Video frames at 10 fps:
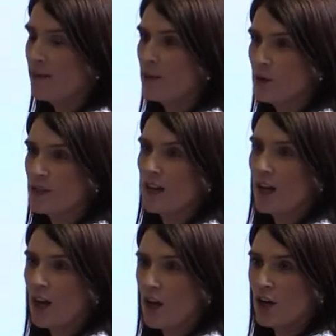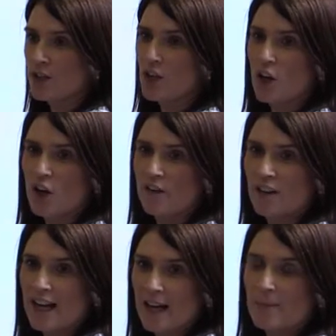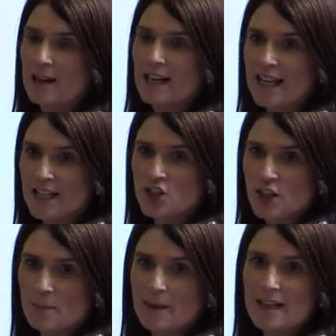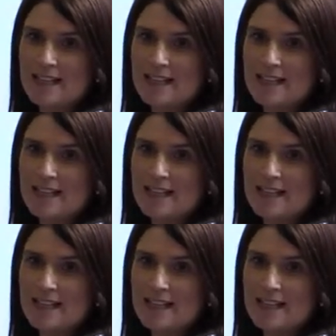There was a lot of kinship